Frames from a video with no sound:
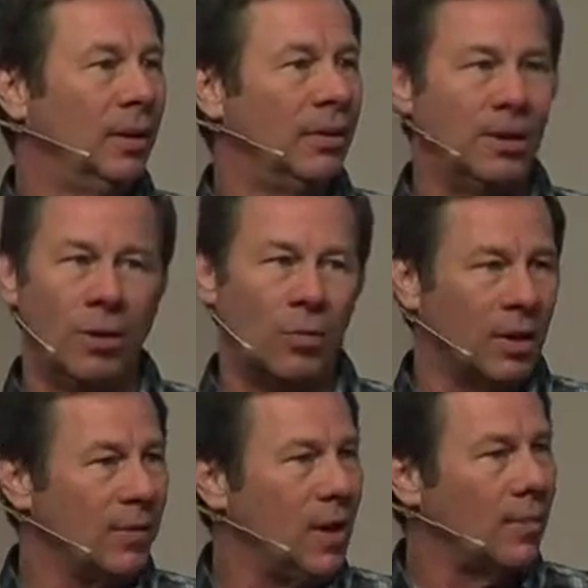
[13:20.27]
then don't
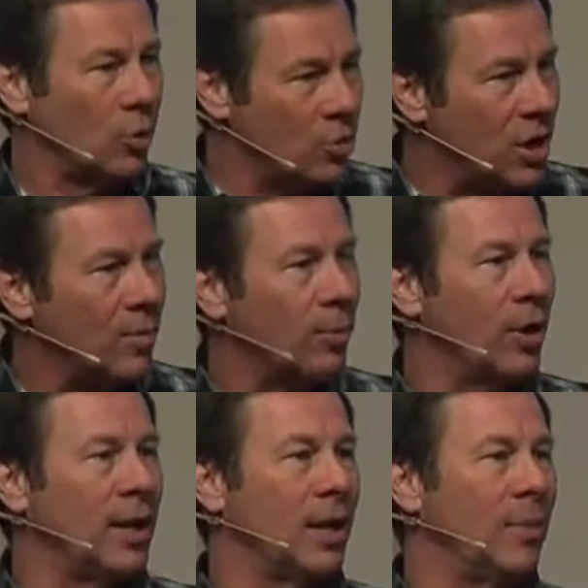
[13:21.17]
give up. You keep
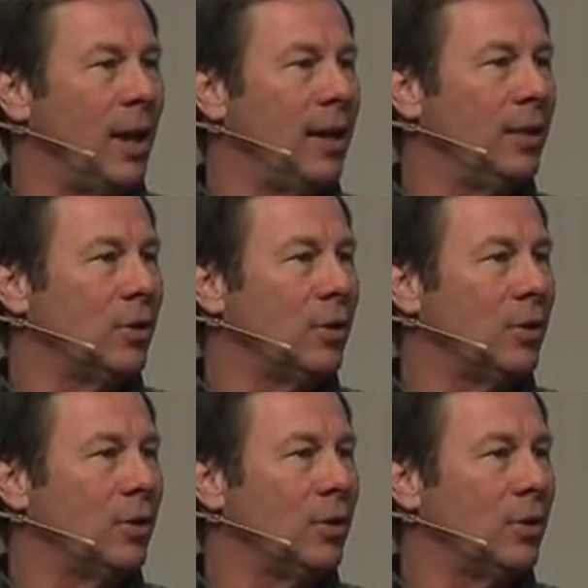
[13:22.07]
praying about it,